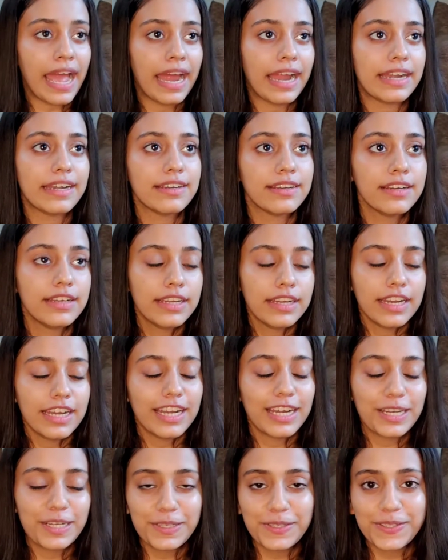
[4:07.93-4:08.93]
and
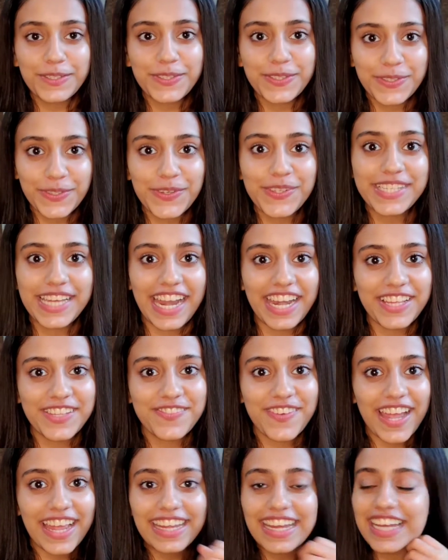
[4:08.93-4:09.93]
it looks so
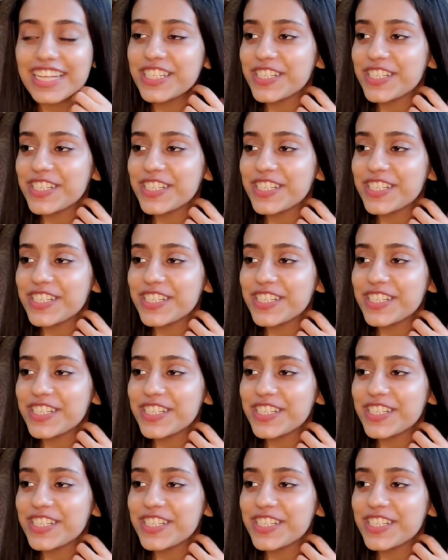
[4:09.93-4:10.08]
satisfying.